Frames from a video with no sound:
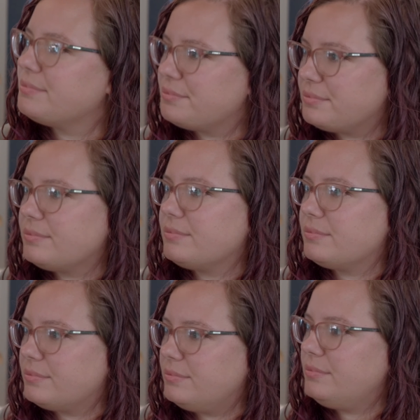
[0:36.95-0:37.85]

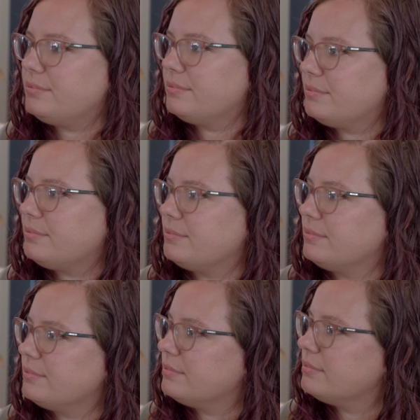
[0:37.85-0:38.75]

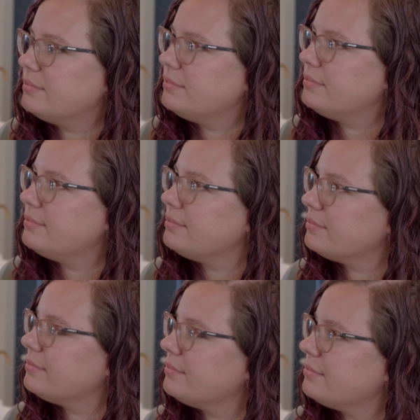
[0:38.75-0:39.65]

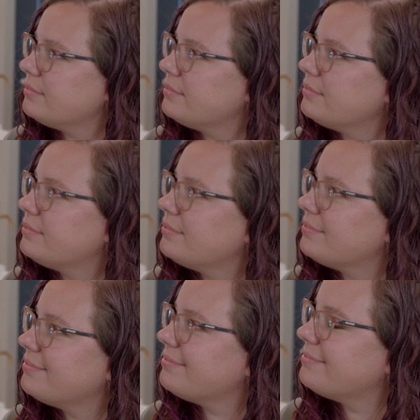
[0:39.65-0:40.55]
No words are spoken by the person on screen.